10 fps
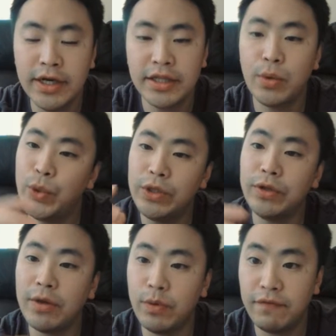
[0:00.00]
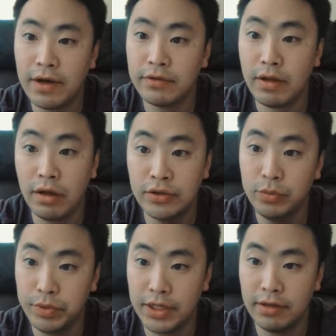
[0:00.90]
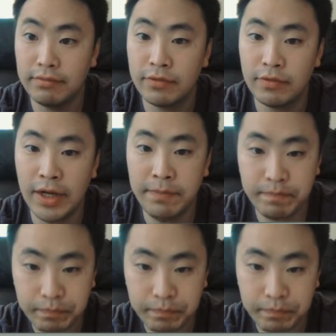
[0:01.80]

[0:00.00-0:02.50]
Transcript: then we know that we found a duplicate, right?